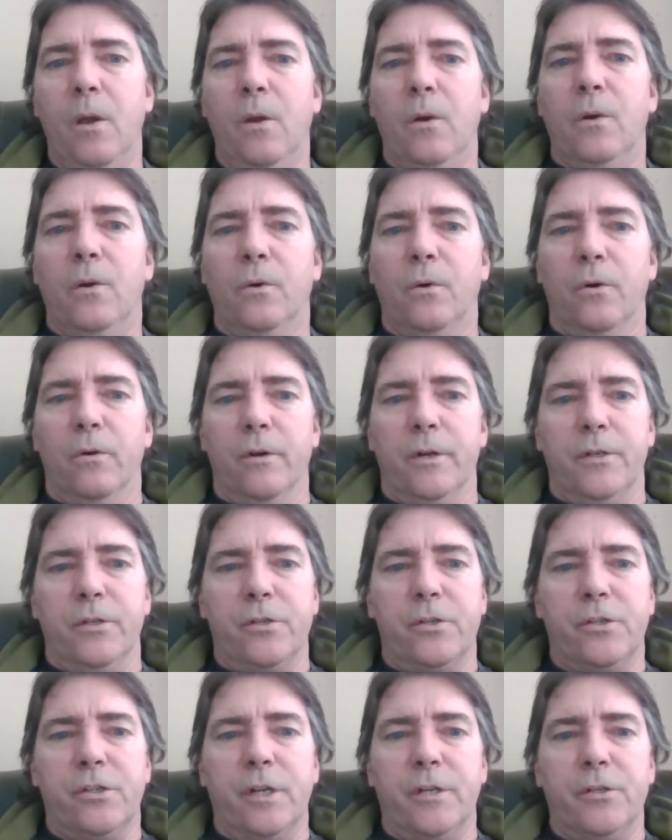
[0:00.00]
Orange
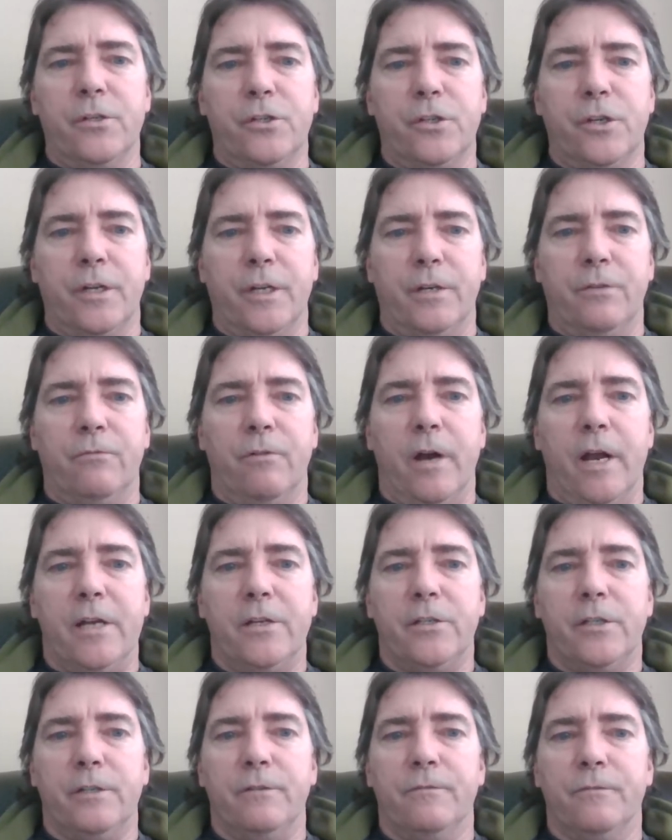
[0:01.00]
sunshine
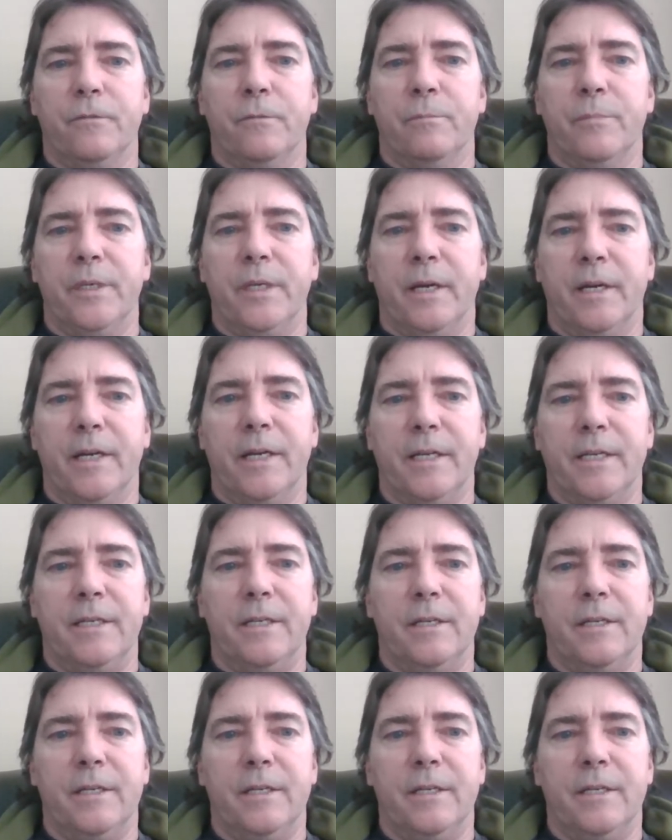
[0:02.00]
rising from behind